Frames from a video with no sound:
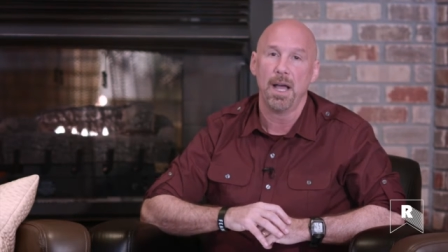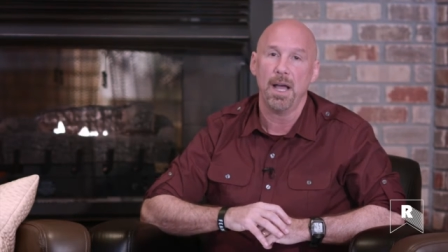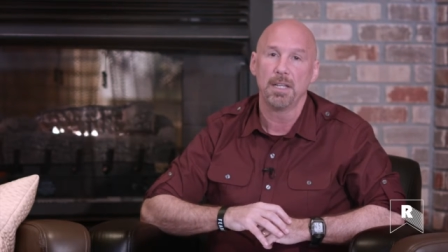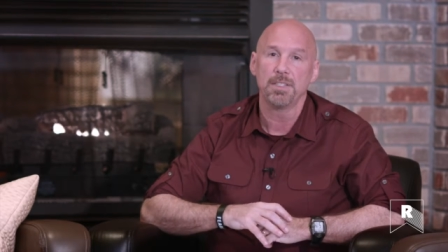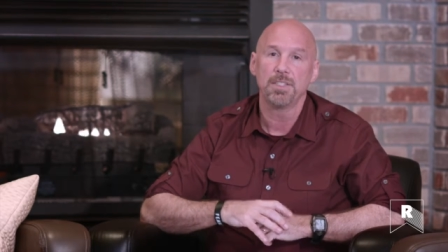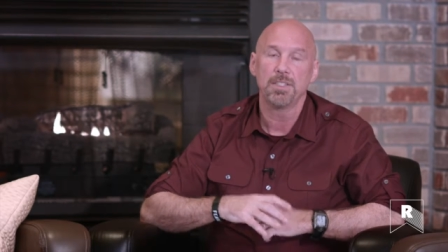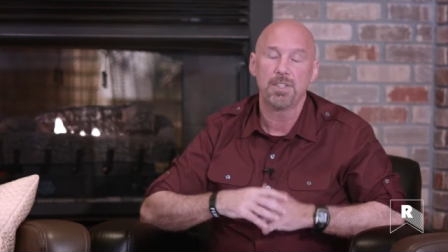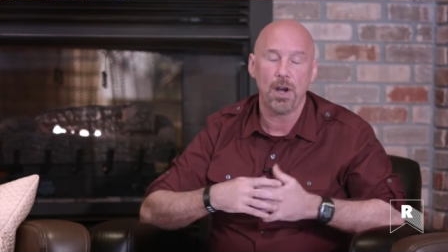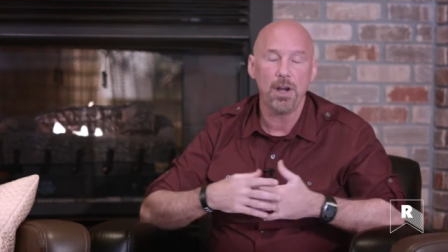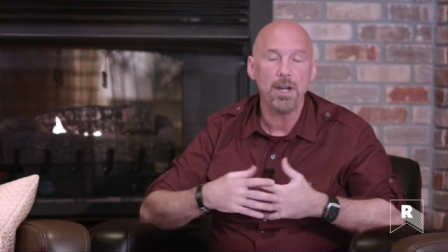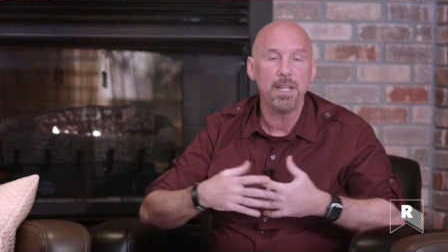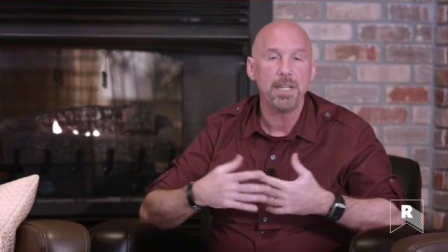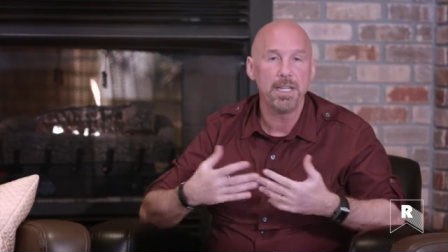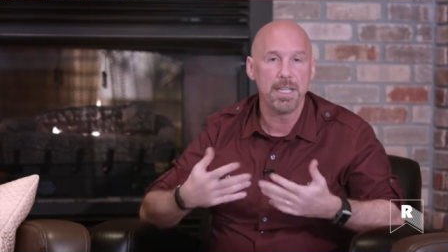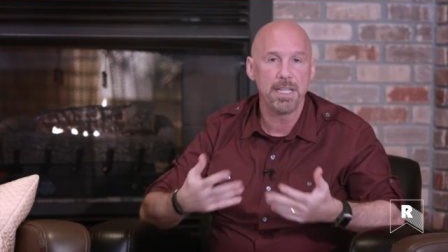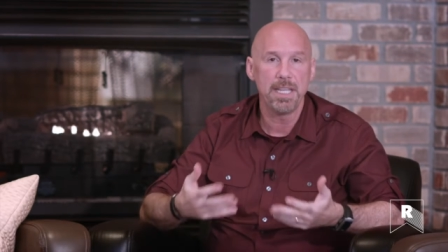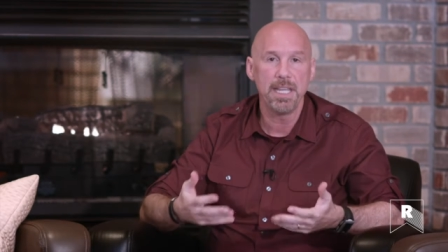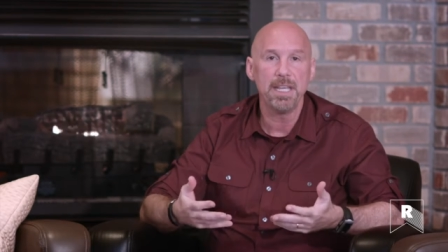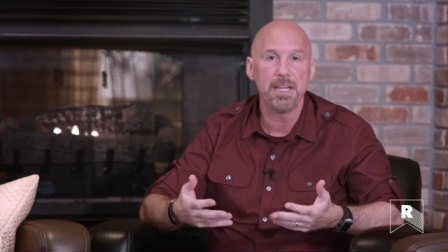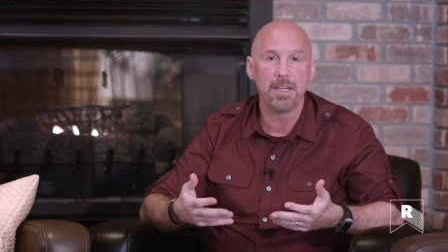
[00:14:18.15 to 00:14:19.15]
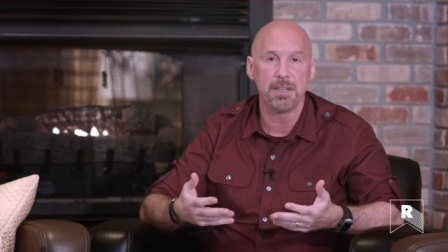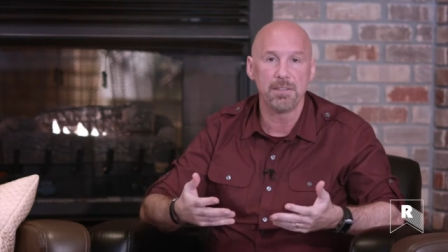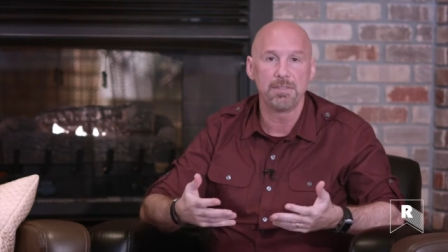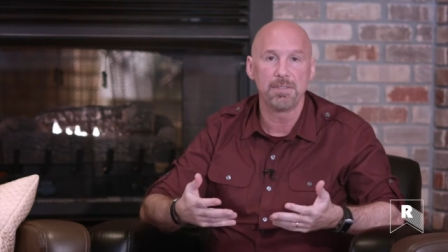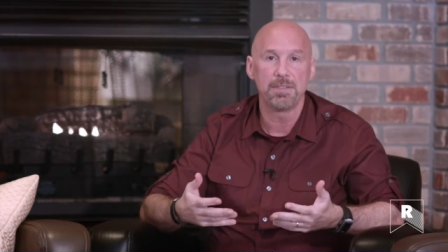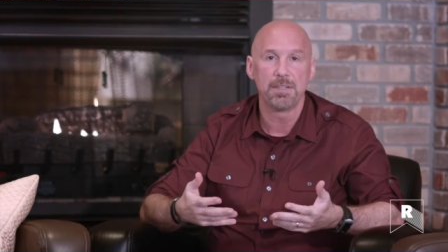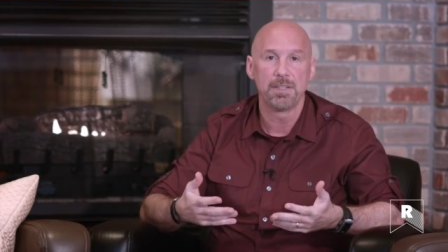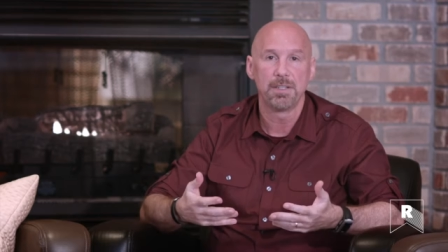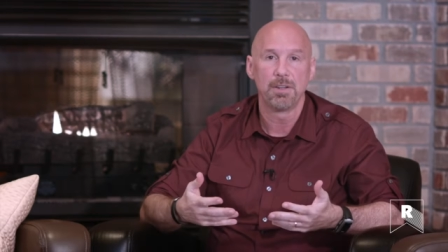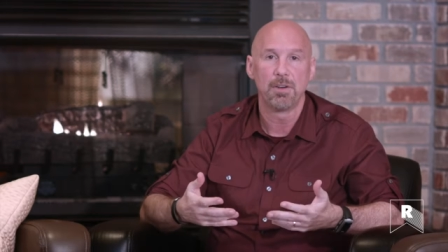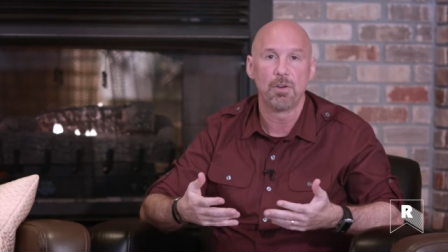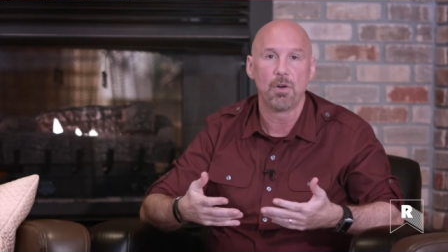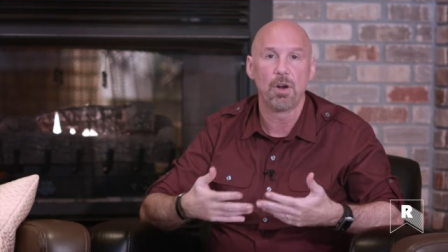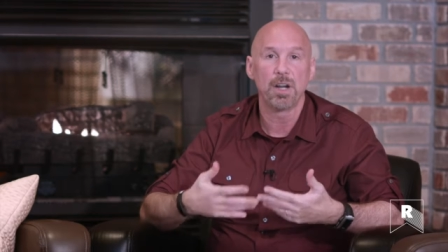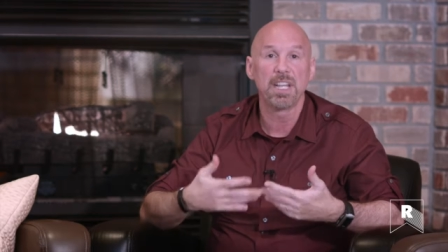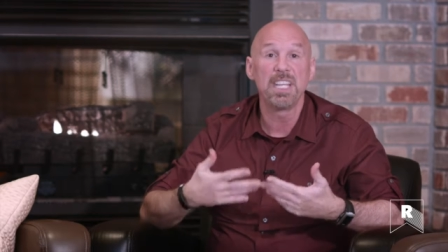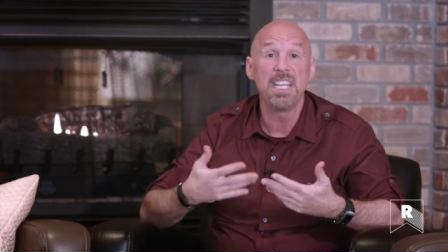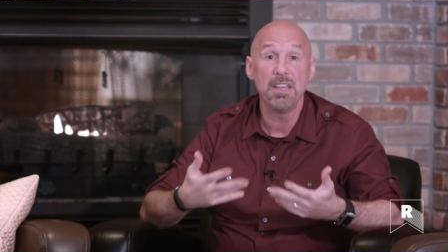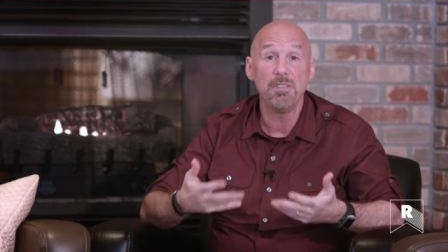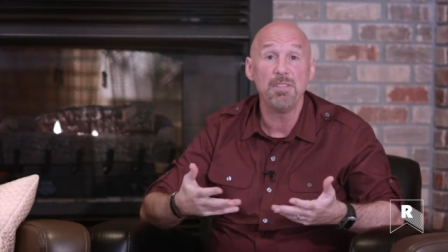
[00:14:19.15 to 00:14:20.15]
starting to give,
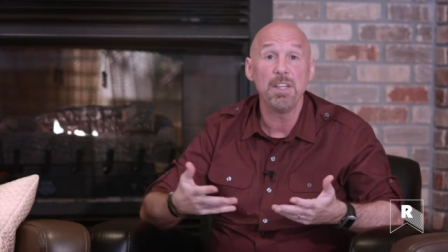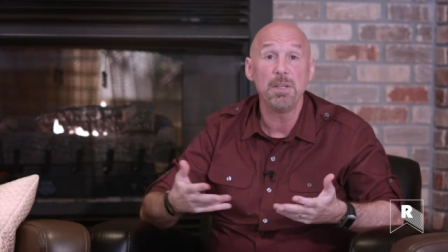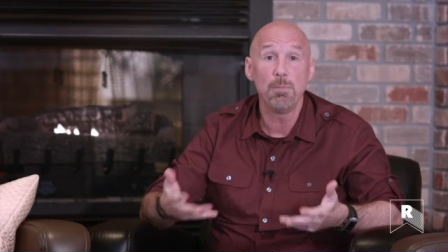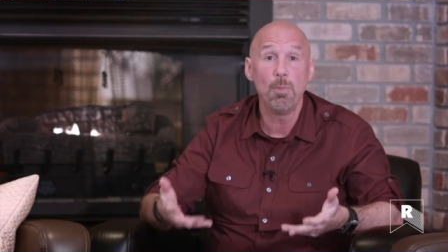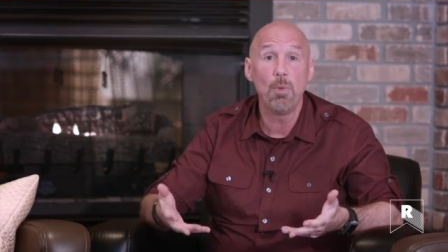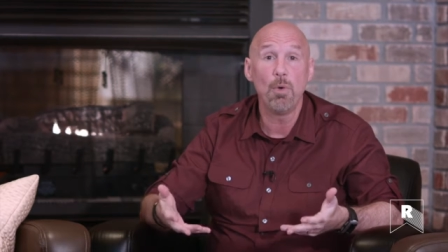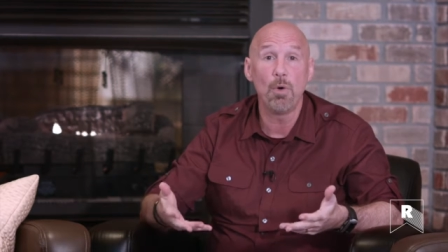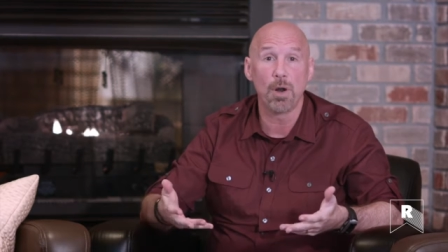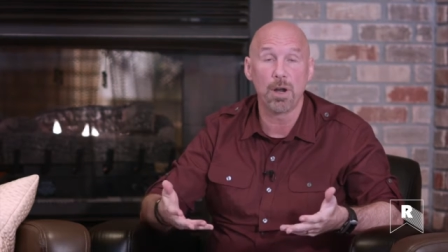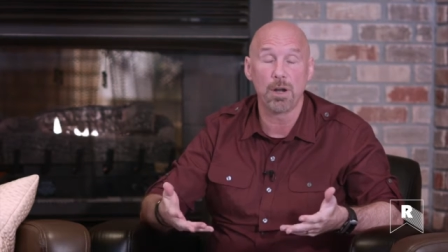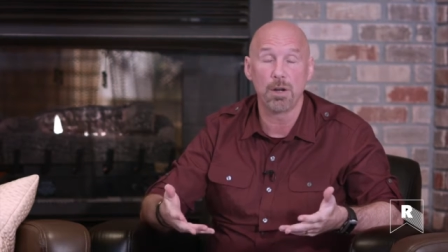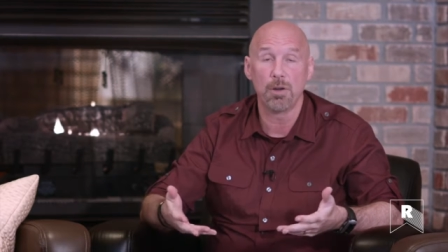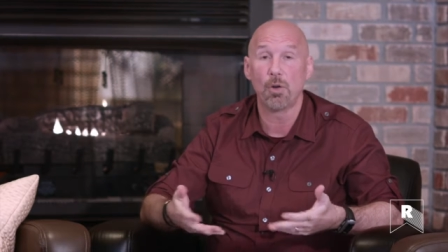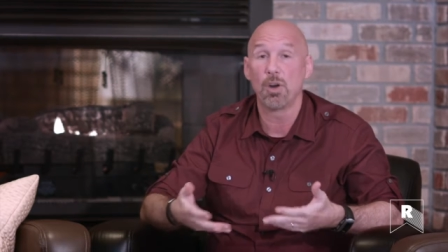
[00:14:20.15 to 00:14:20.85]
or giving more,